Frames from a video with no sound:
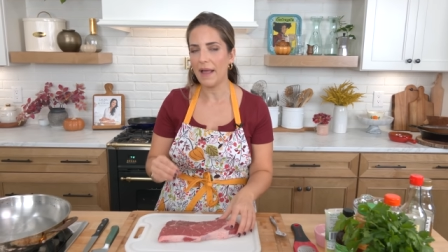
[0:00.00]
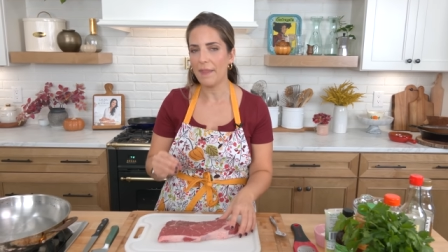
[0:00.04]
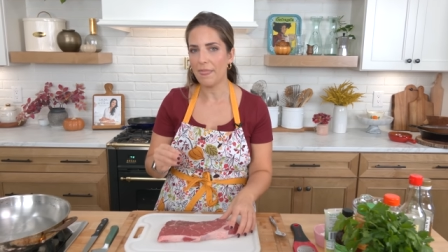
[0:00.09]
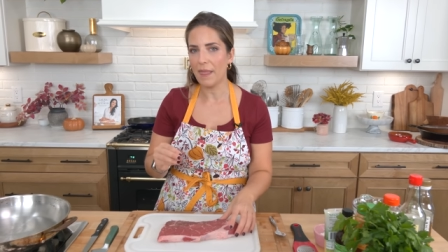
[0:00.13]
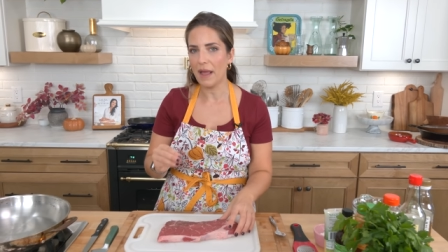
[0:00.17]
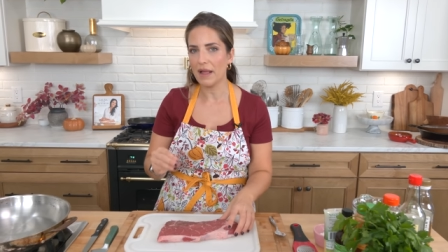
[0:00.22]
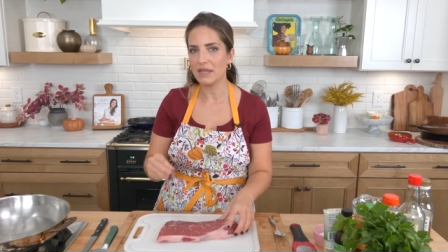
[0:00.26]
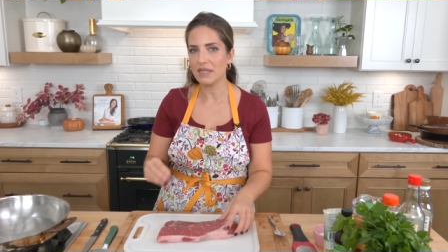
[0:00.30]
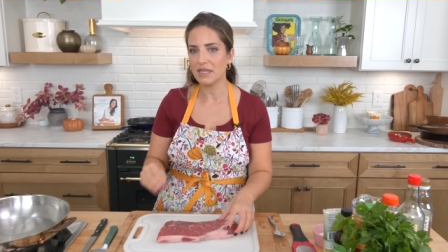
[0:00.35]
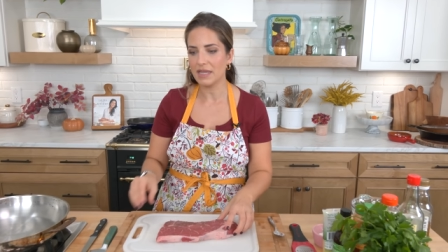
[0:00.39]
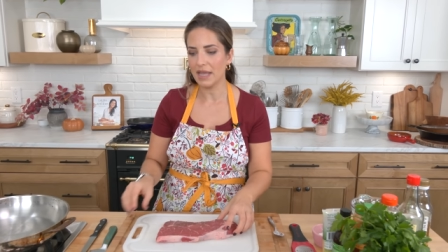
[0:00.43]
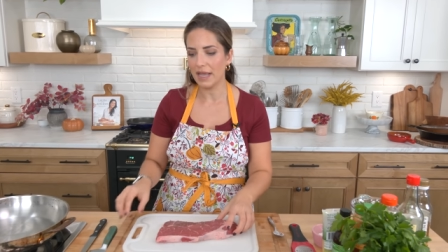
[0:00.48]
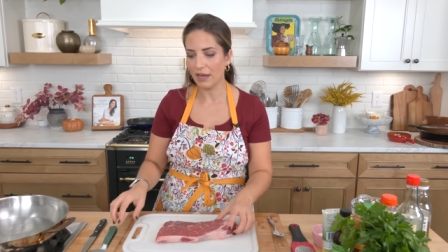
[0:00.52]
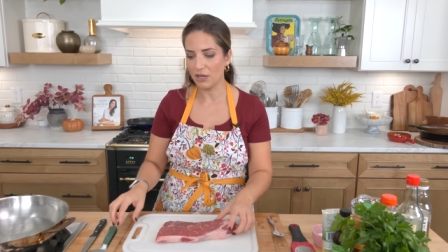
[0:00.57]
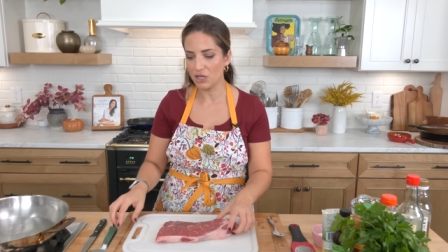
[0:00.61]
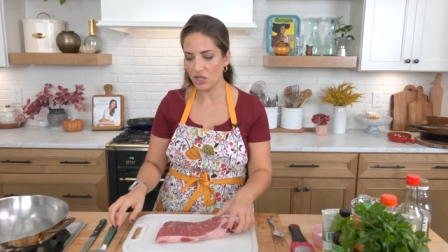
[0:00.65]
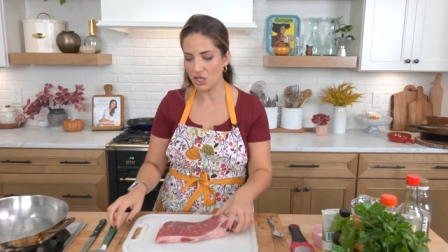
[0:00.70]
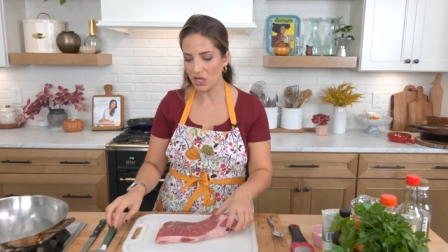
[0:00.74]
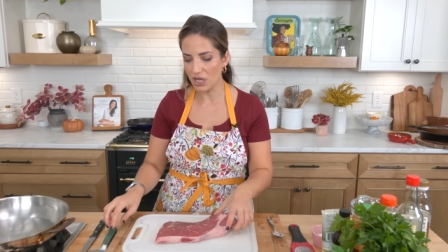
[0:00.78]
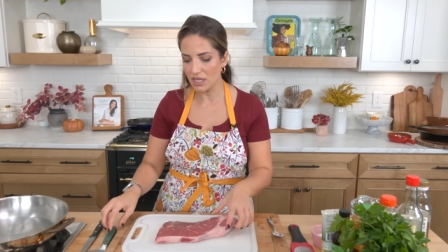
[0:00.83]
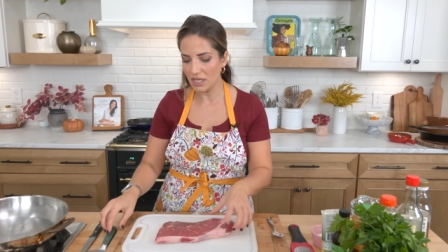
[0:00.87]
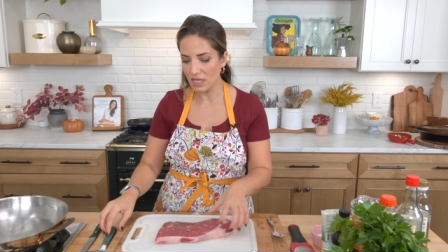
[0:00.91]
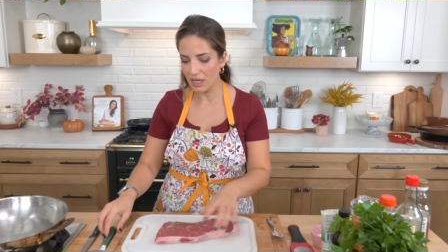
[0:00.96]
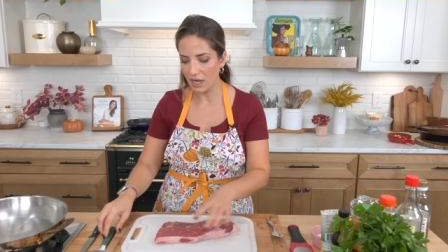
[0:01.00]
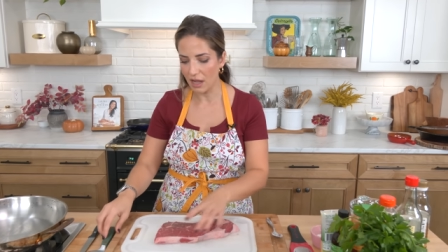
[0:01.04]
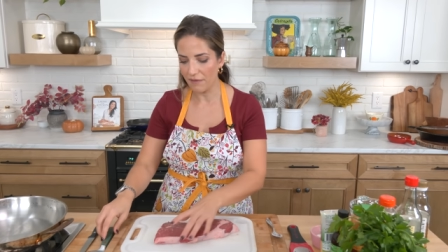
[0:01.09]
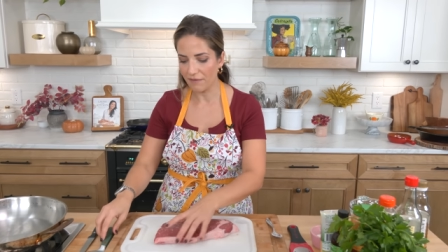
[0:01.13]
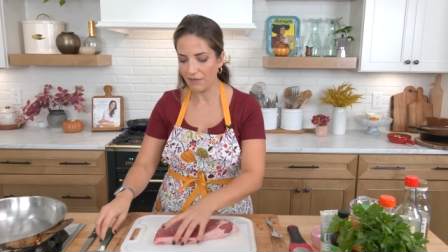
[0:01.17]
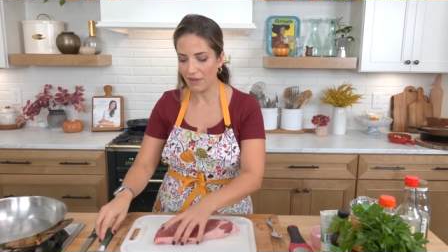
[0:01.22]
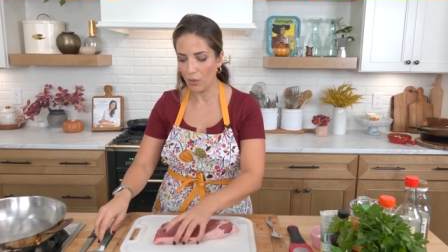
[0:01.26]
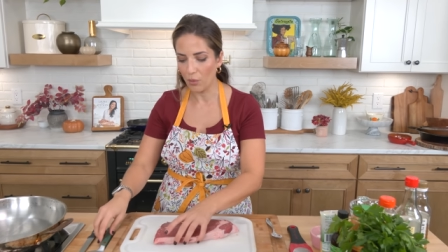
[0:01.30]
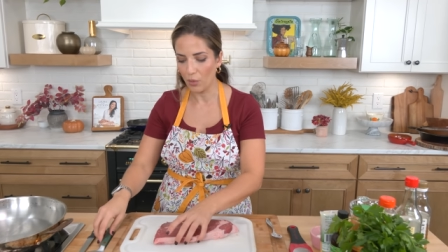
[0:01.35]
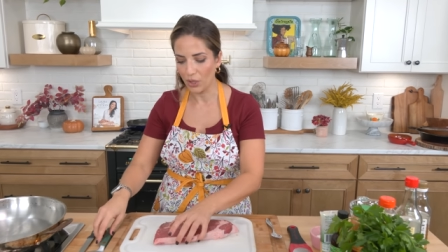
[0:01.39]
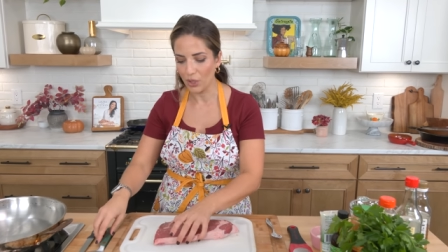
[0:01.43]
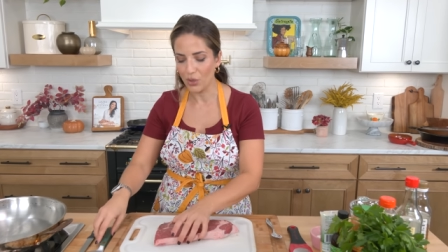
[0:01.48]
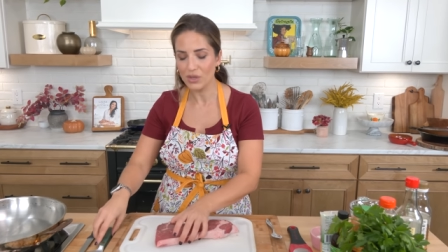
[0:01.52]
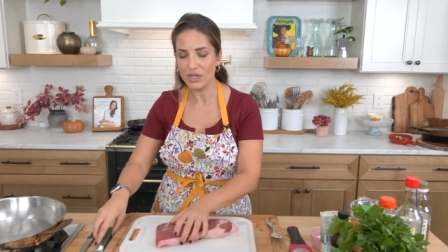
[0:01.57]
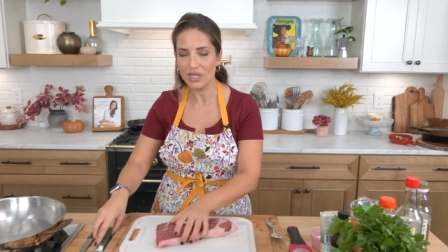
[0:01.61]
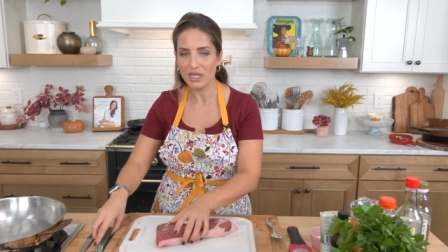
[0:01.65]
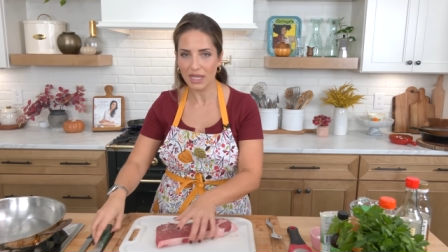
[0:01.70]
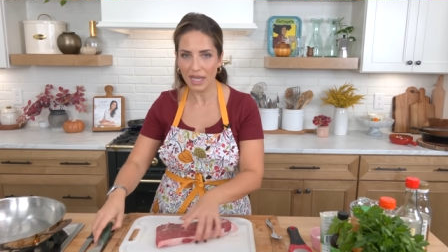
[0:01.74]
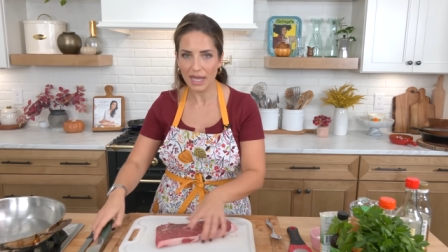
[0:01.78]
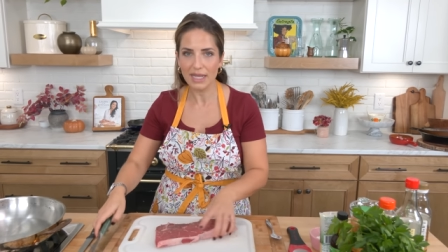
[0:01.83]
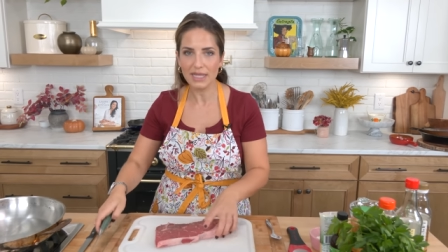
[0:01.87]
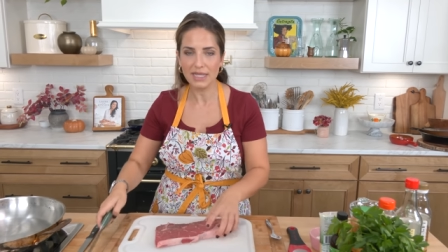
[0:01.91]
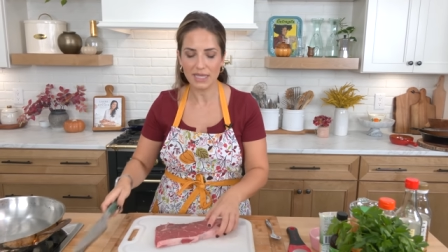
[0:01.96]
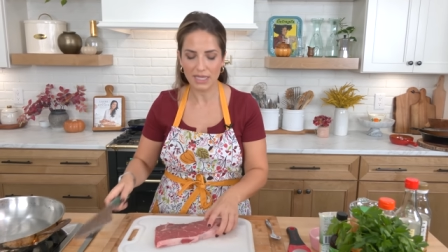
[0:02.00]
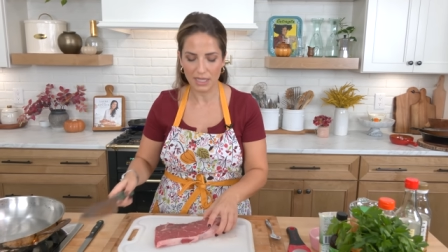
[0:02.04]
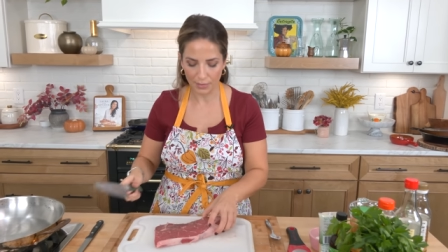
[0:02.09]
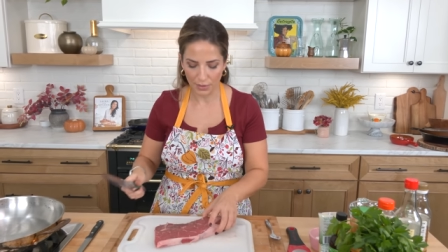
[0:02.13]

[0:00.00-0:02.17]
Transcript: and that steak just enough that when you slice this,